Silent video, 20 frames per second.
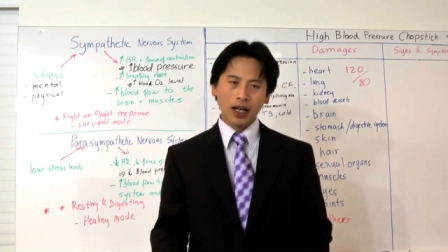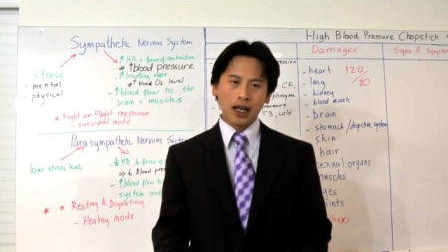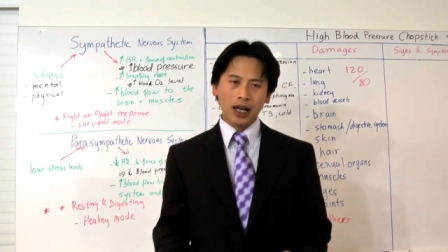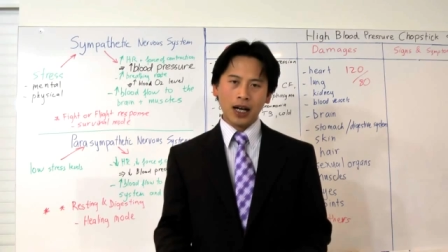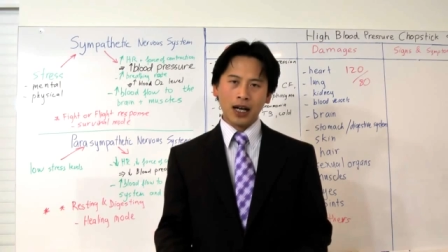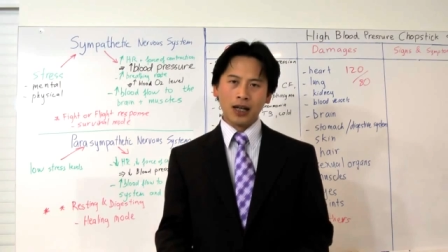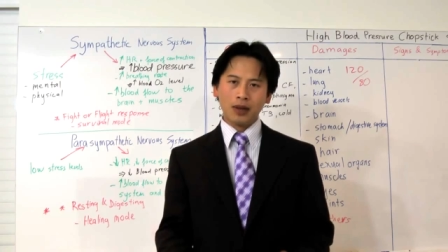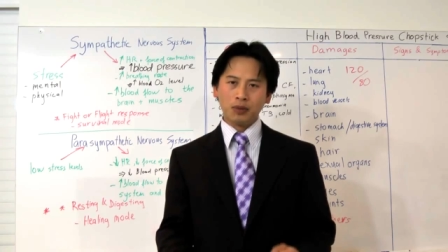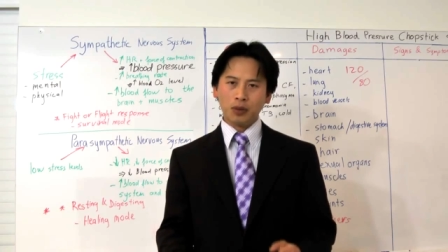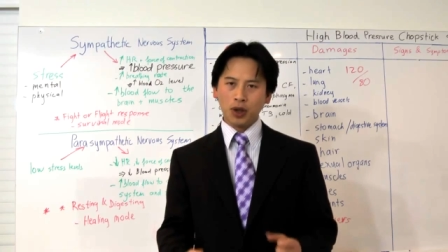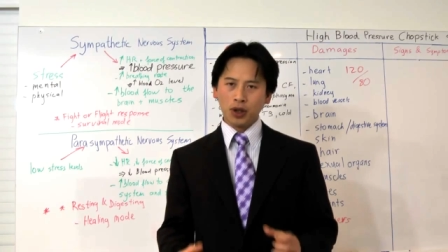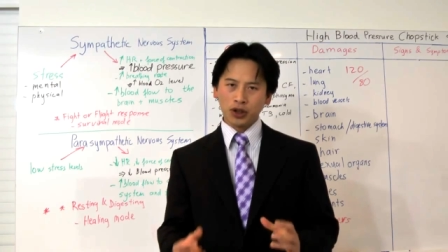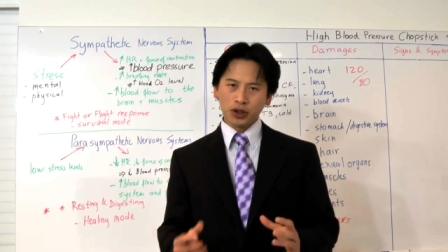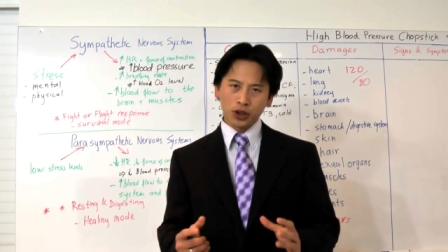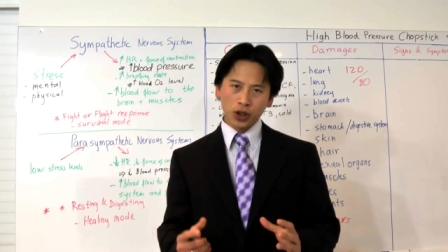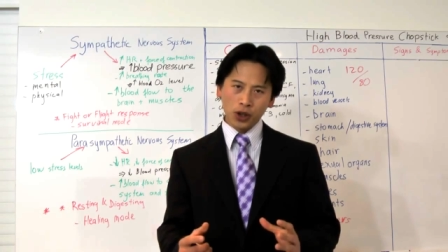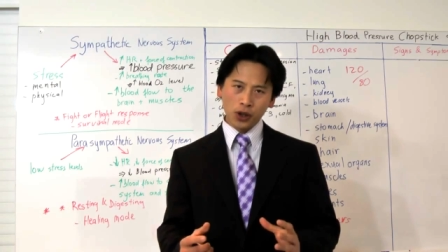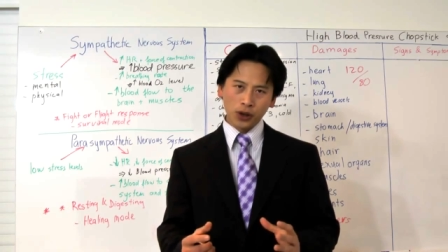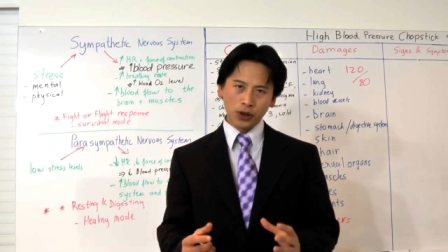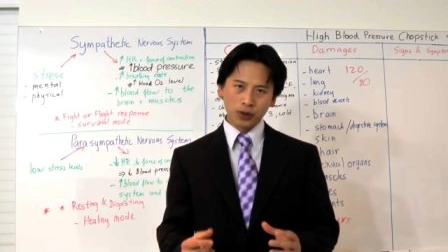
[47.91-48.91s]
are
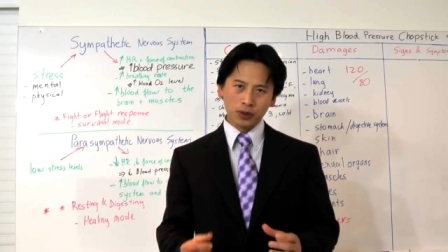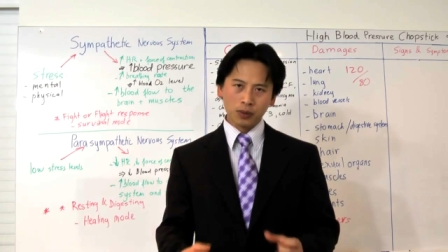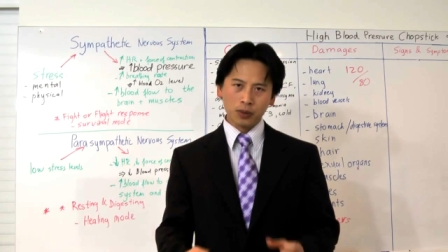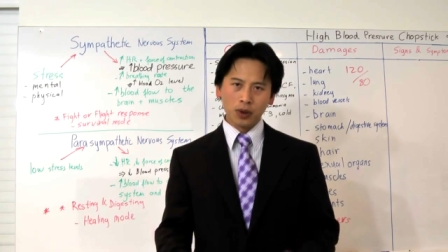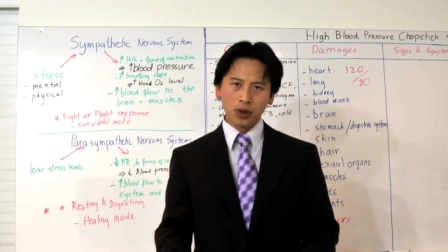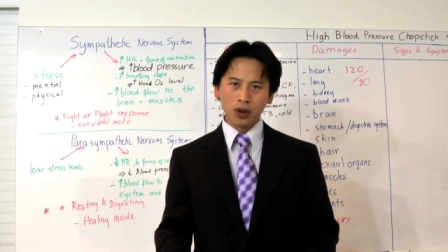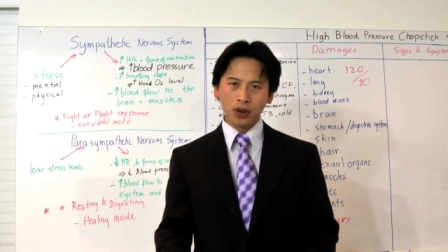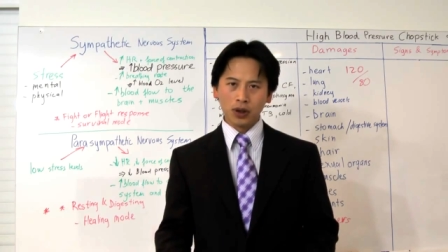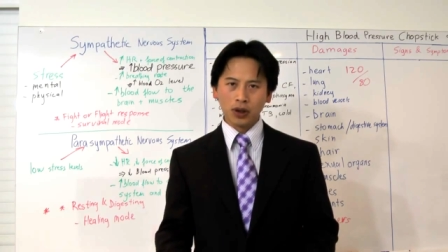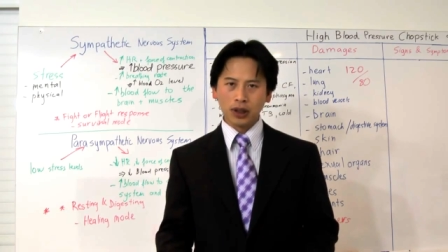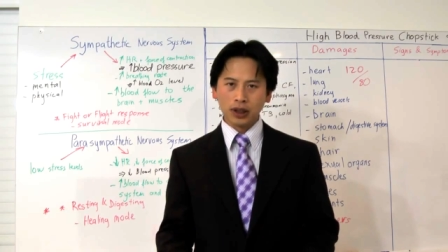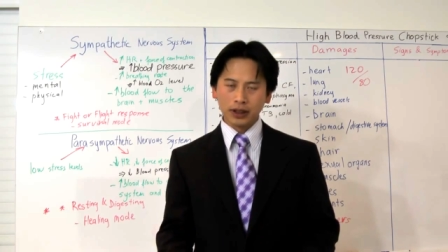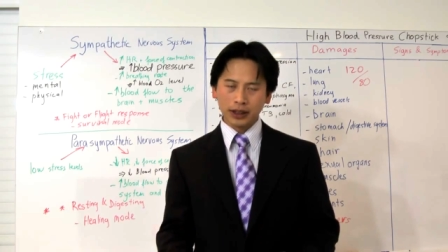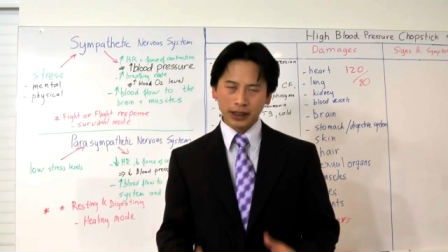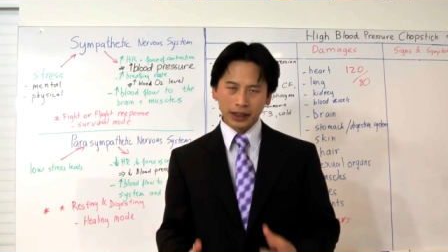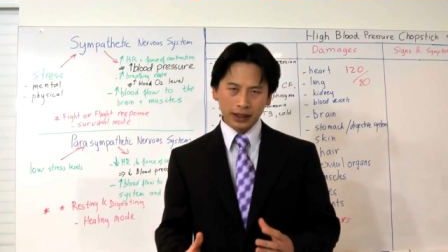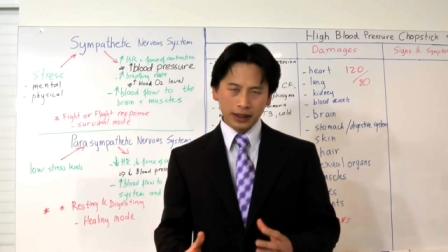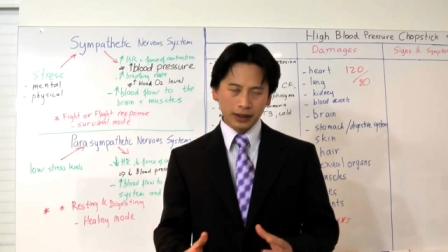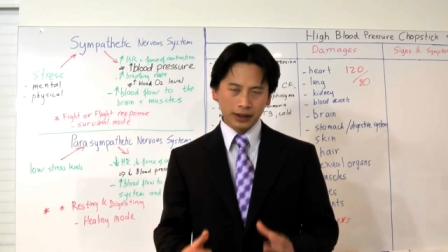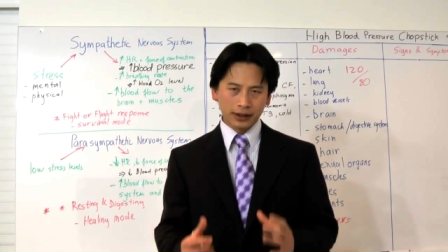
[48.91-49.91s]
more toned,
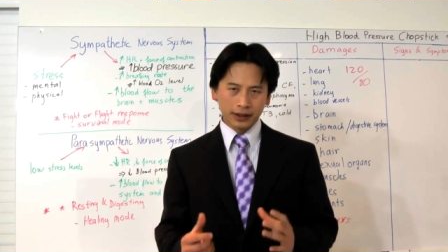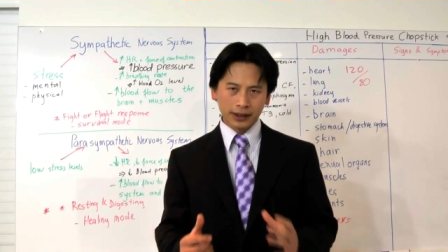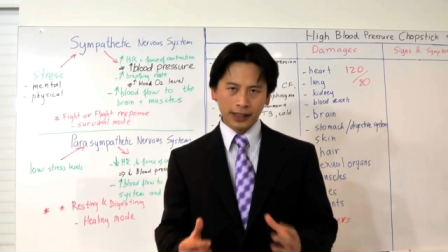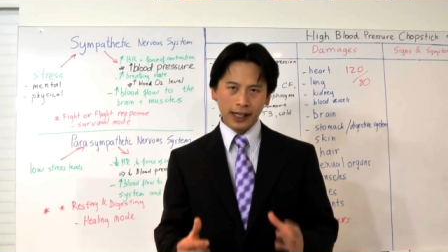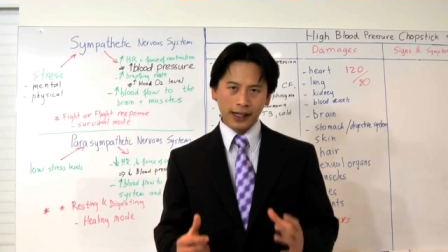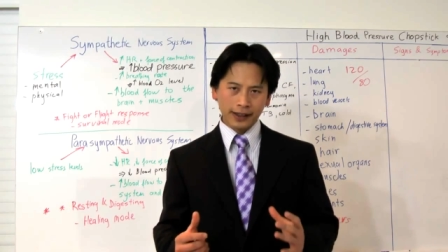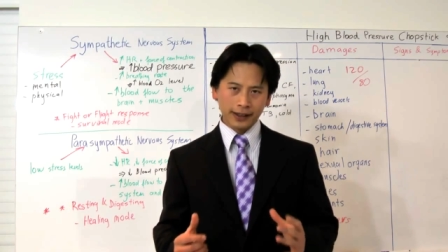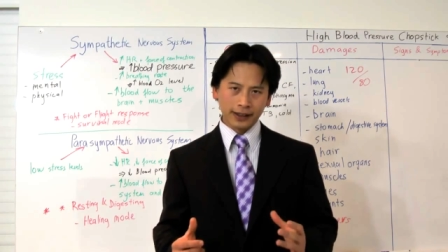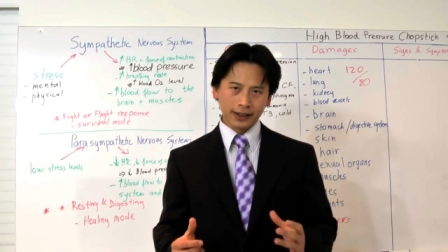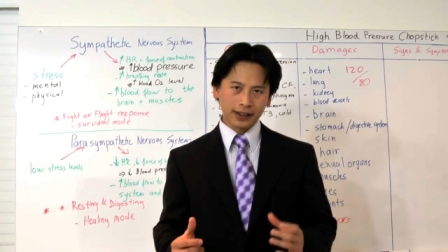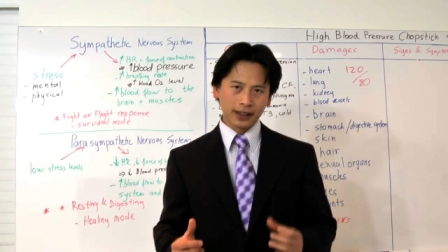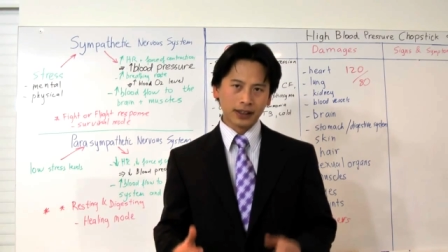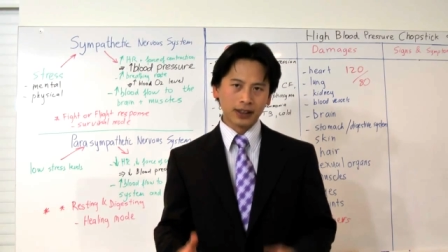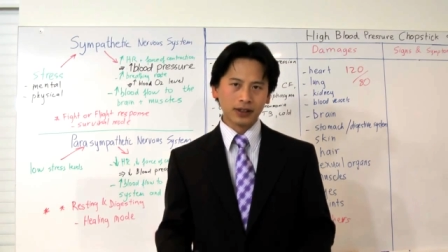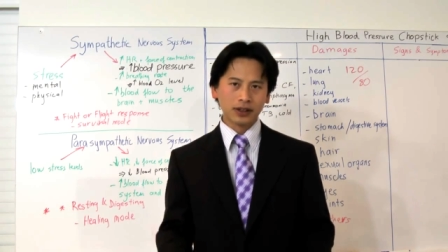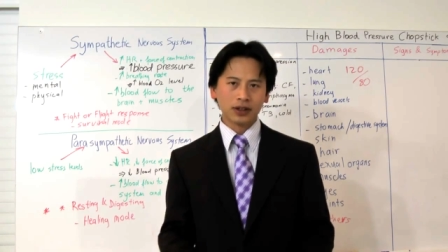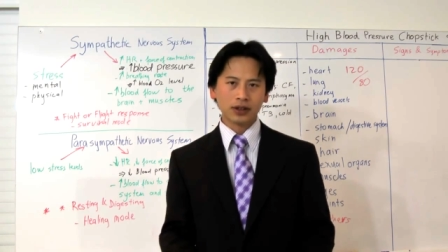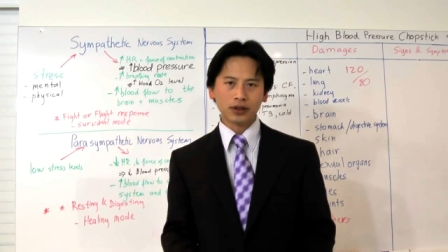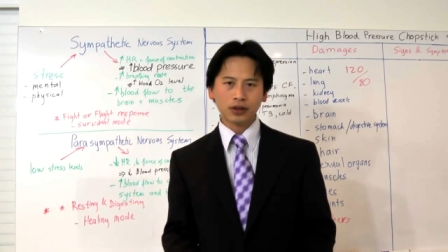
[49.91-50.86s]
more tense